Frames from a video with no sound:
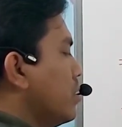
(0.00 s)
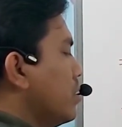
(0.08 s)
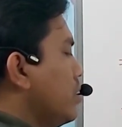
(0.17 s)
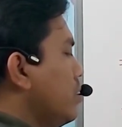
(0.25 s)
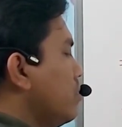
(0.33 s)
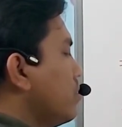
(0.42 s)

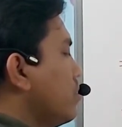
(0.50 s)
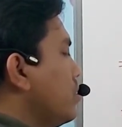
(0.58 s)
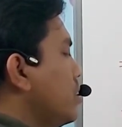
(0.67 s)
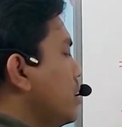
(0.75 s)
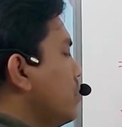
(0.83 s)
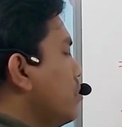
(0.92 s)
Now cot
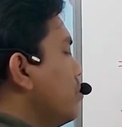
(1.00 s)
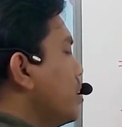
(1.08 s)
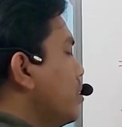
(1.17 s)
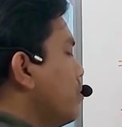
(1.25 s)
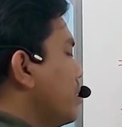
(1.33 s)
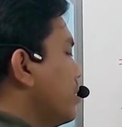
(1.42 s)
theta will
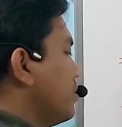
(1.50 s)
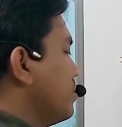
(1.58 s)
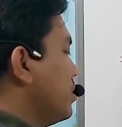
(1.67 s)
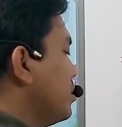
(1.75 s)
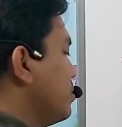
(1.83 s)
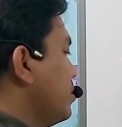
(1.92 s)
become
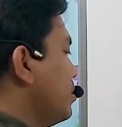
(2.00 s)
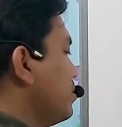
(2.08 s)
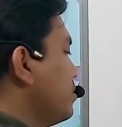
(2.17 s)
what? This one.